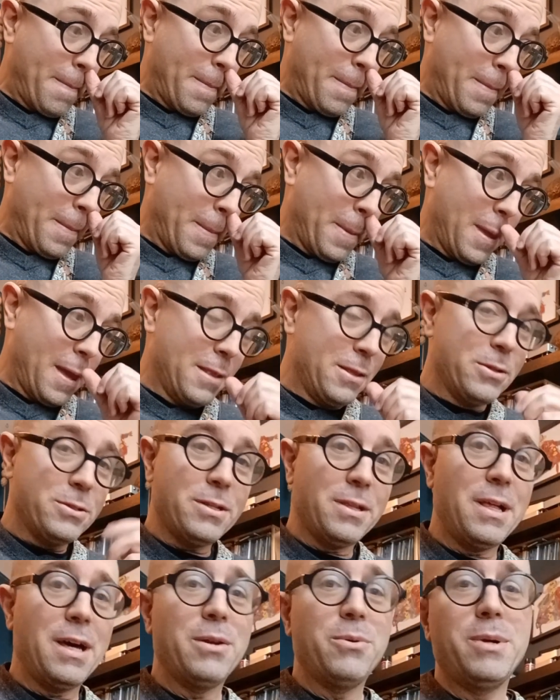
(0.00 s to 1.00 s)
And there's a
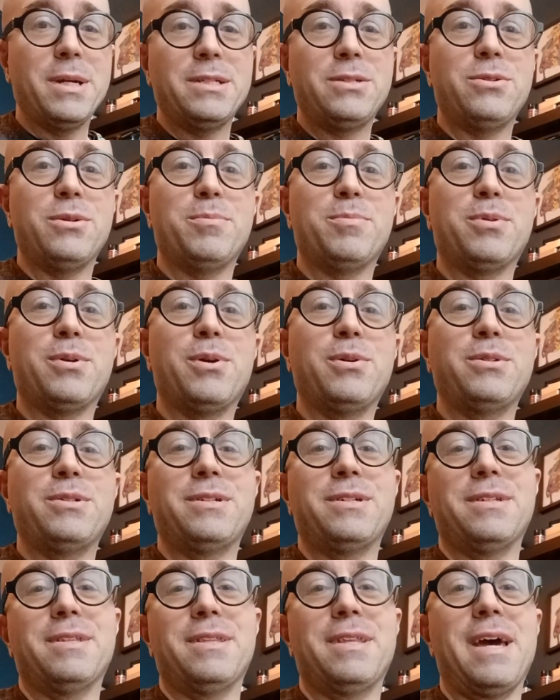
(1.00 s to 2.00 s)
lot of ways to approach
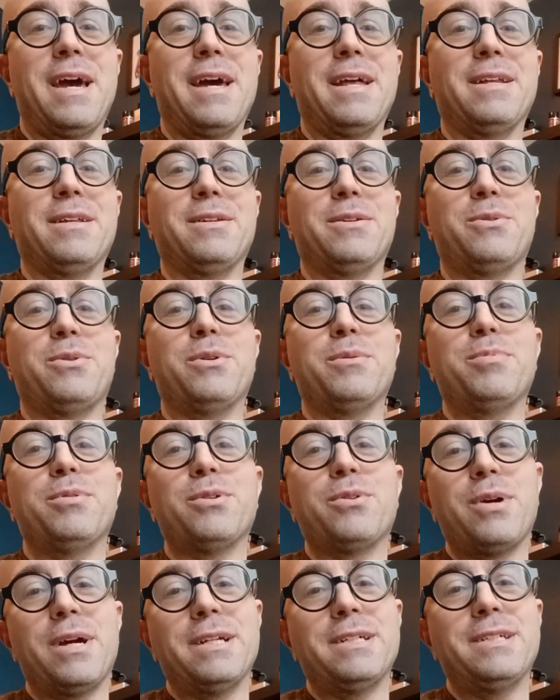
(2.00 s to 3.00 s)
that chord
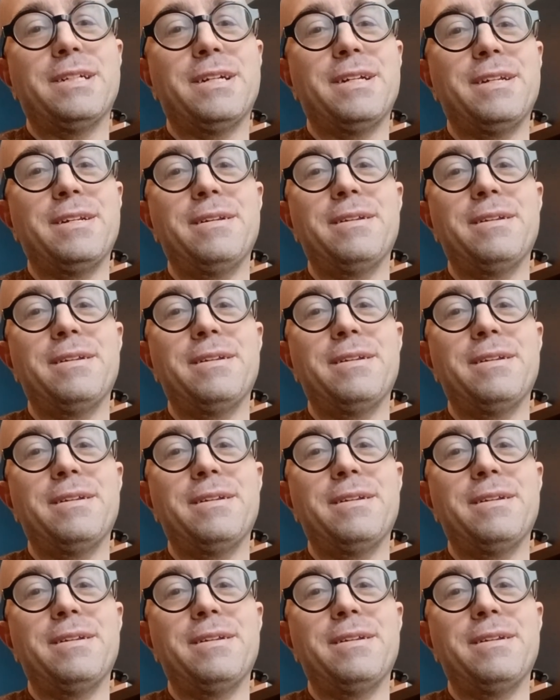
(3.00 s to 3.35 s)
progression,